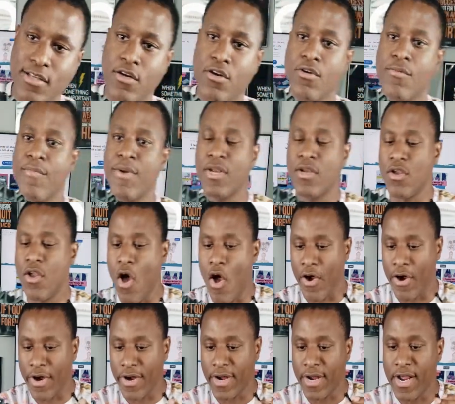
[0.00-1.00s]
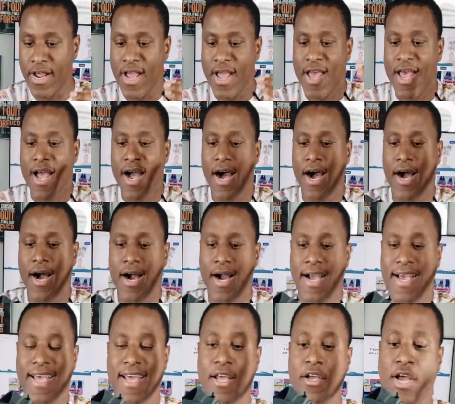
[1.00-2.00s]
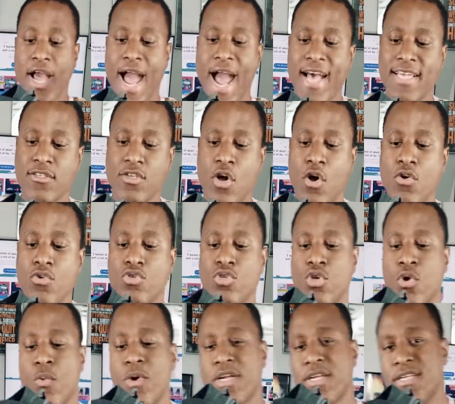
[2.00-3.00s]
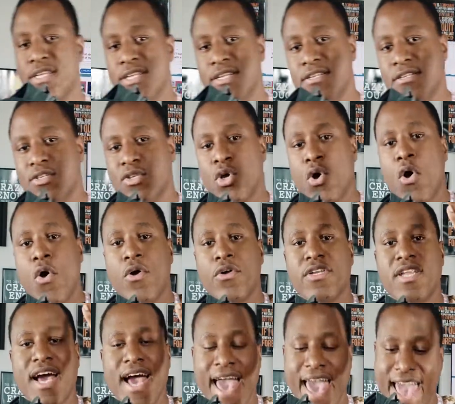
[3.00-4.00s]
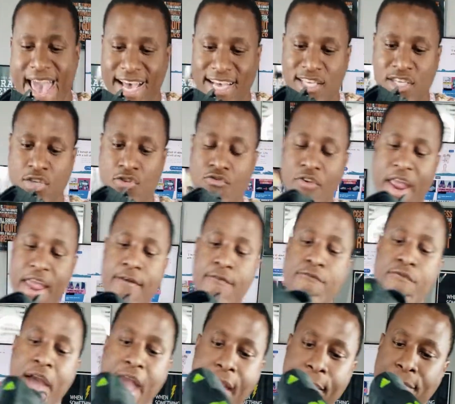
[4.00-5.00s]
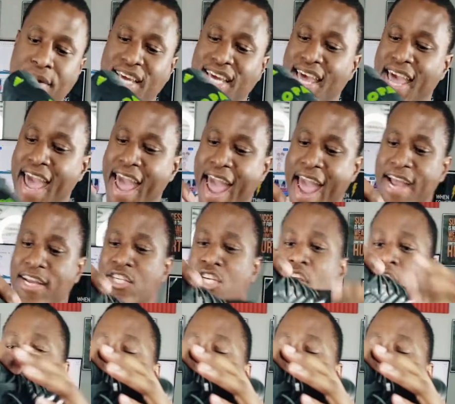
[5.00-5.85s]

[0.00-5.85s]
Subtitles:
a little bit longer. It has also what Adidas called the X-ray Vamp cage.